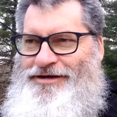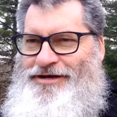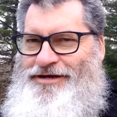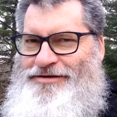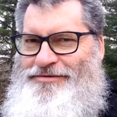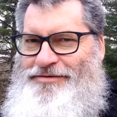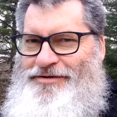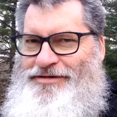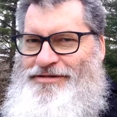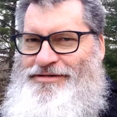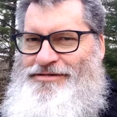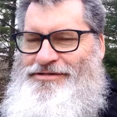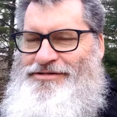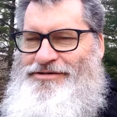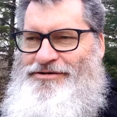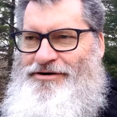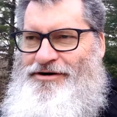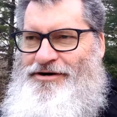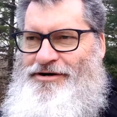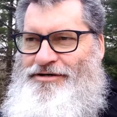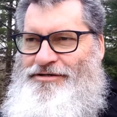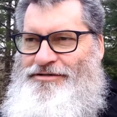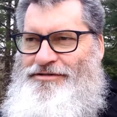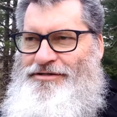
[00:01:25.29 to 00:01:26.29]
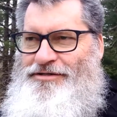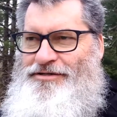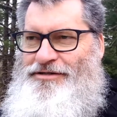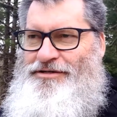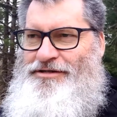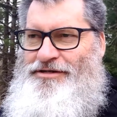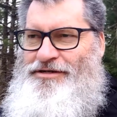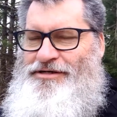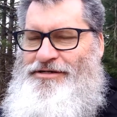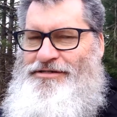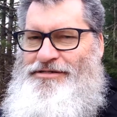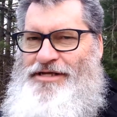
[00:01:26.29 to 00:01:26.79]
anyway, these are all
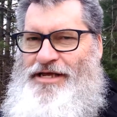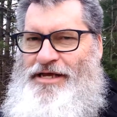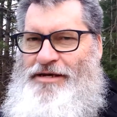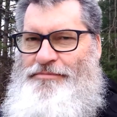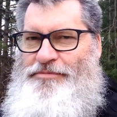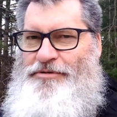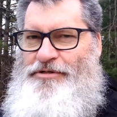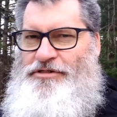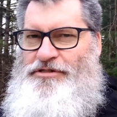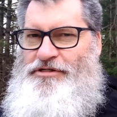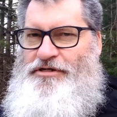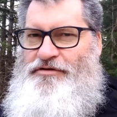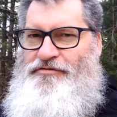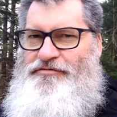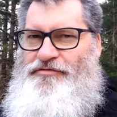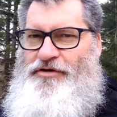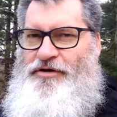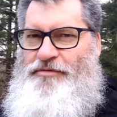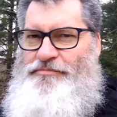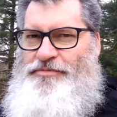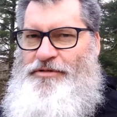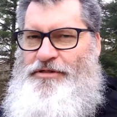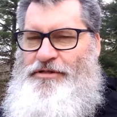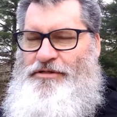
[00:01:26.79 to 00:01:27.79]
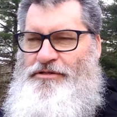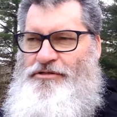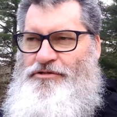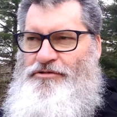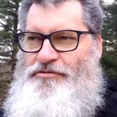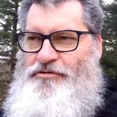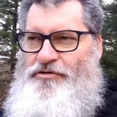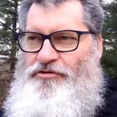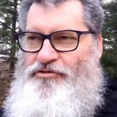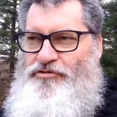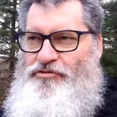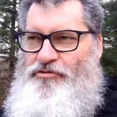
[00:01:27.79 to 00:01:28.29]
examples of appeal
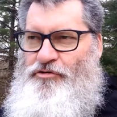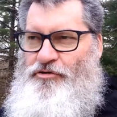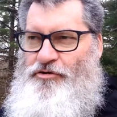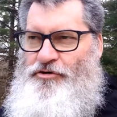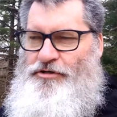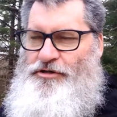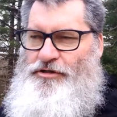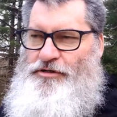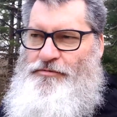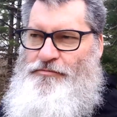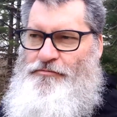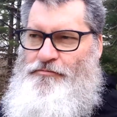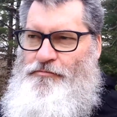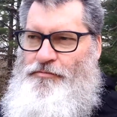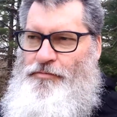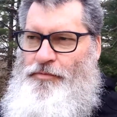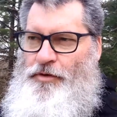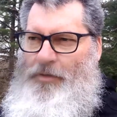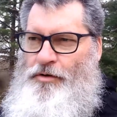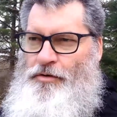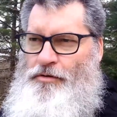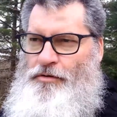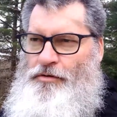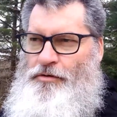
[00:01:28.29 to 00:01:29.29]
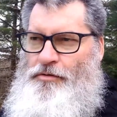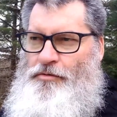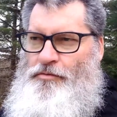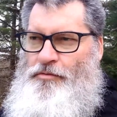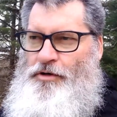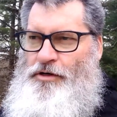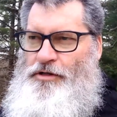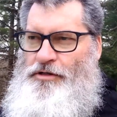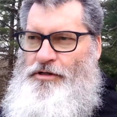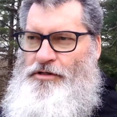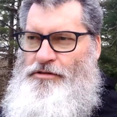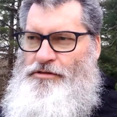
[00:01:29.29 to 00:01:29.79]
to authority. Well,
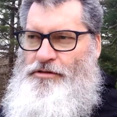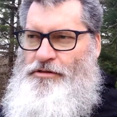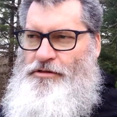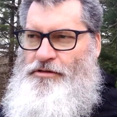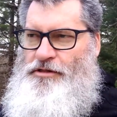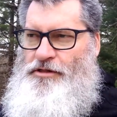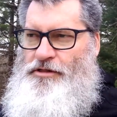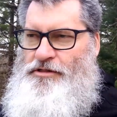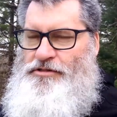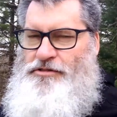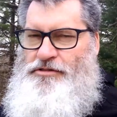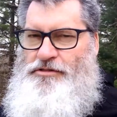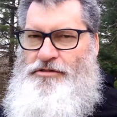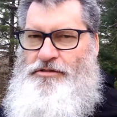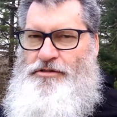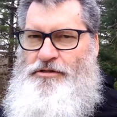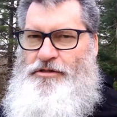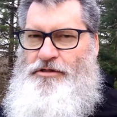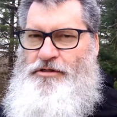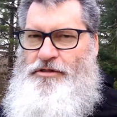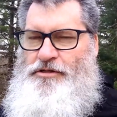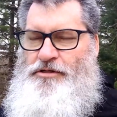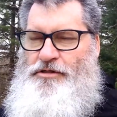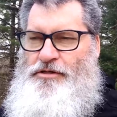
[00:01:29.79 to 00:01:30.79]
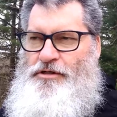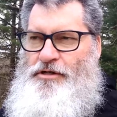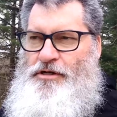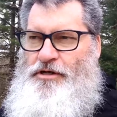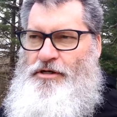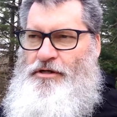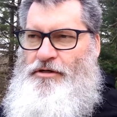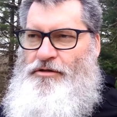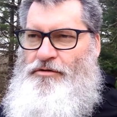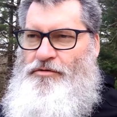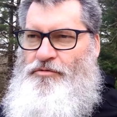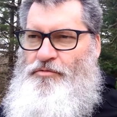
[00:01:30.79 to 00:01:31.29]
why doesn't this
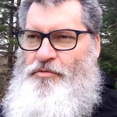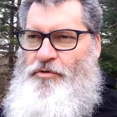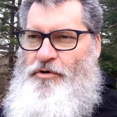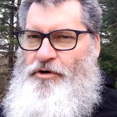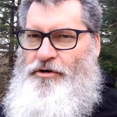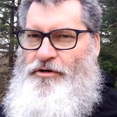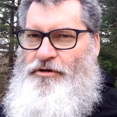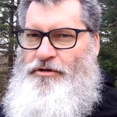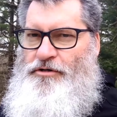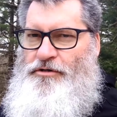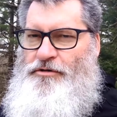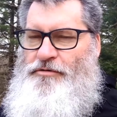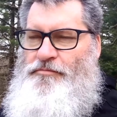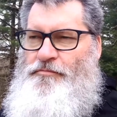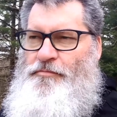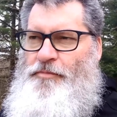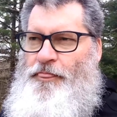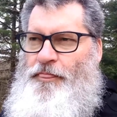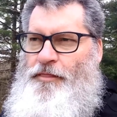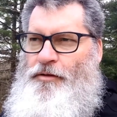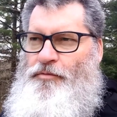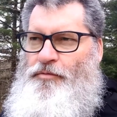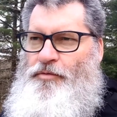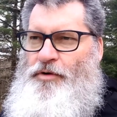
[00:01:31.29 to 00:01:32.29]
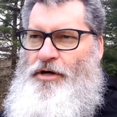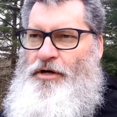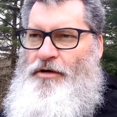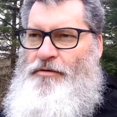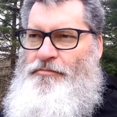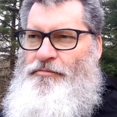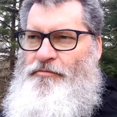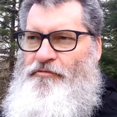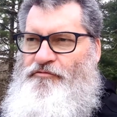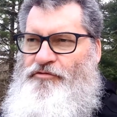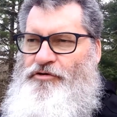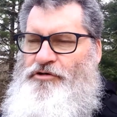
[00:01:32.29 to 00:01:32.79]
uh, work? Mm-hmm.
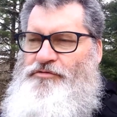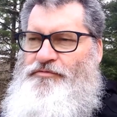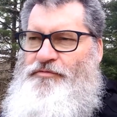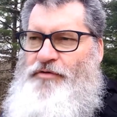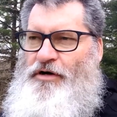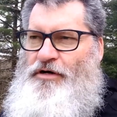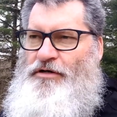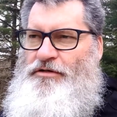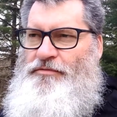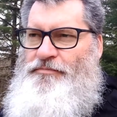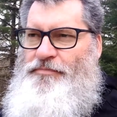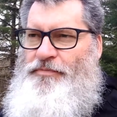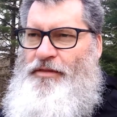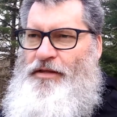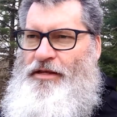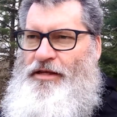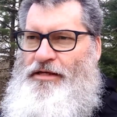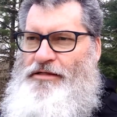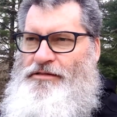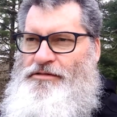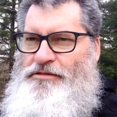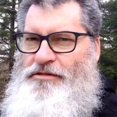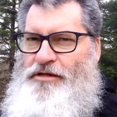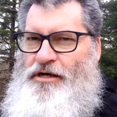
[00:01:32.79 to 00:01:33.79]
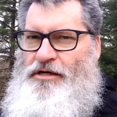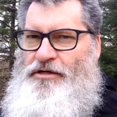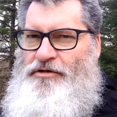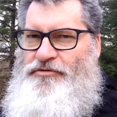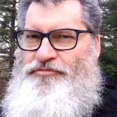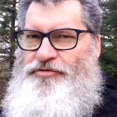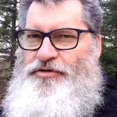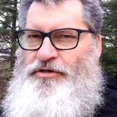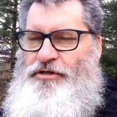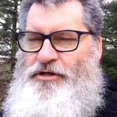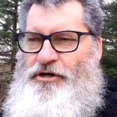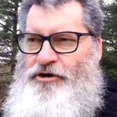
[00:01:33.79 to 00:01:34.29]
Well, first of all, it's not a
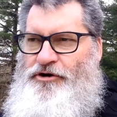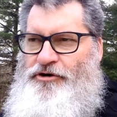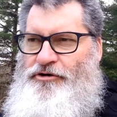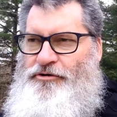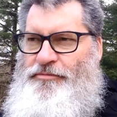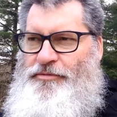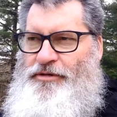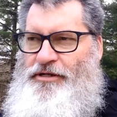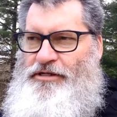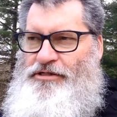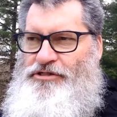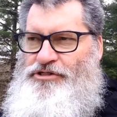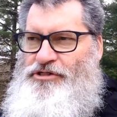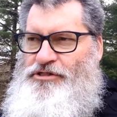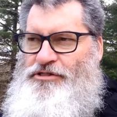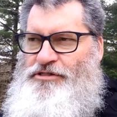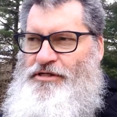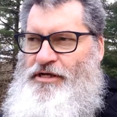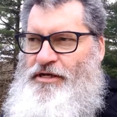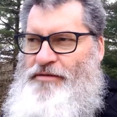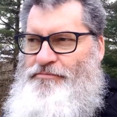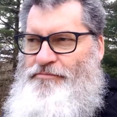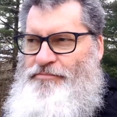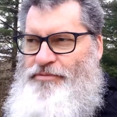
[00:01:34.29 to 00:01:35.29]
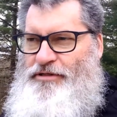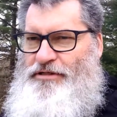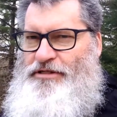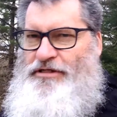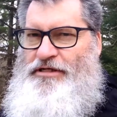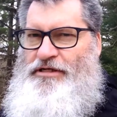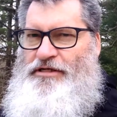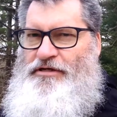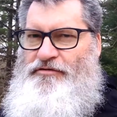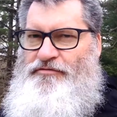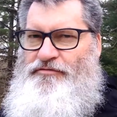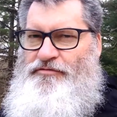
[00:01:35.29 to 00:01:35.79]
real argument. It's just saying
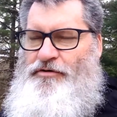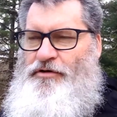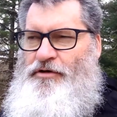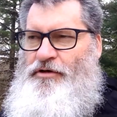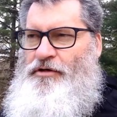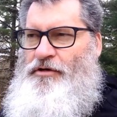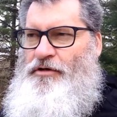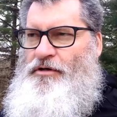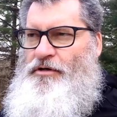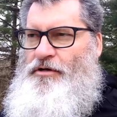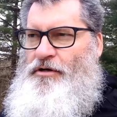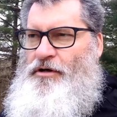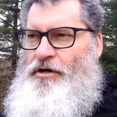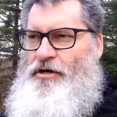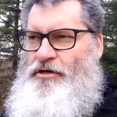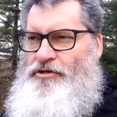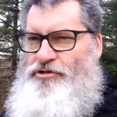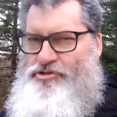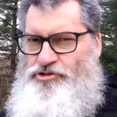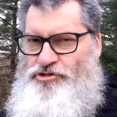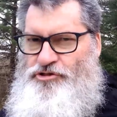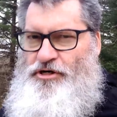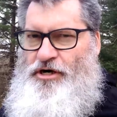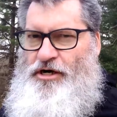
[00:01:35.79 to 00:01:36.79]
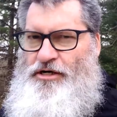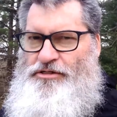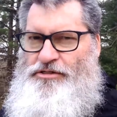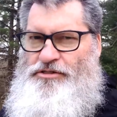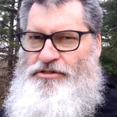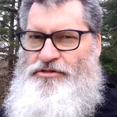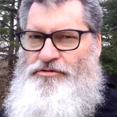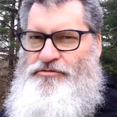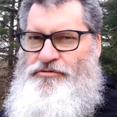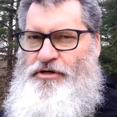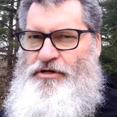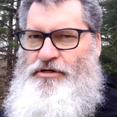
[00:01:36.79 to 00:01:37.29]
believe on
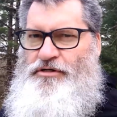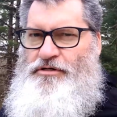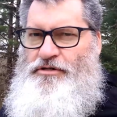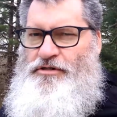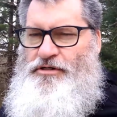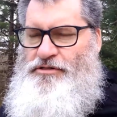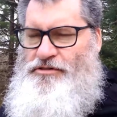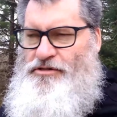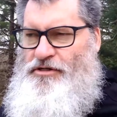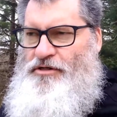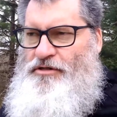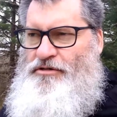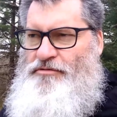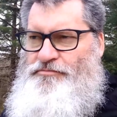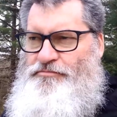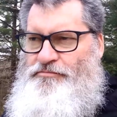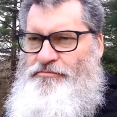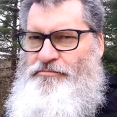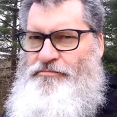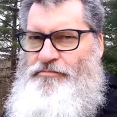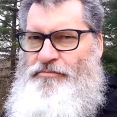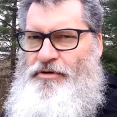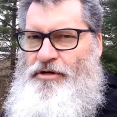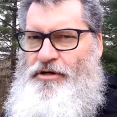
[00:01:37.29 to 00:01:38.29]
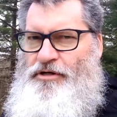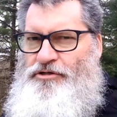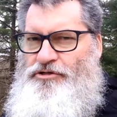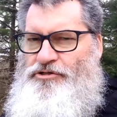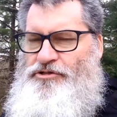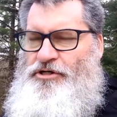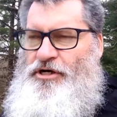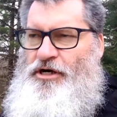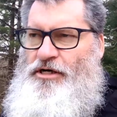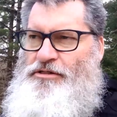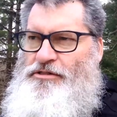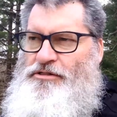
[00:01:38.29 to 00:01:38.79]
trust, right? It's all on
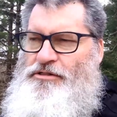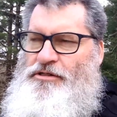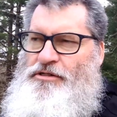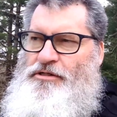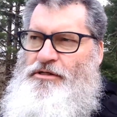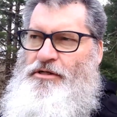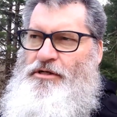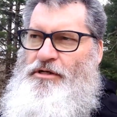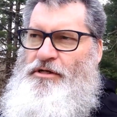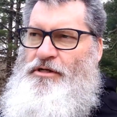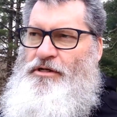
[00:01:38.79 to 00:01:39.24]
trust.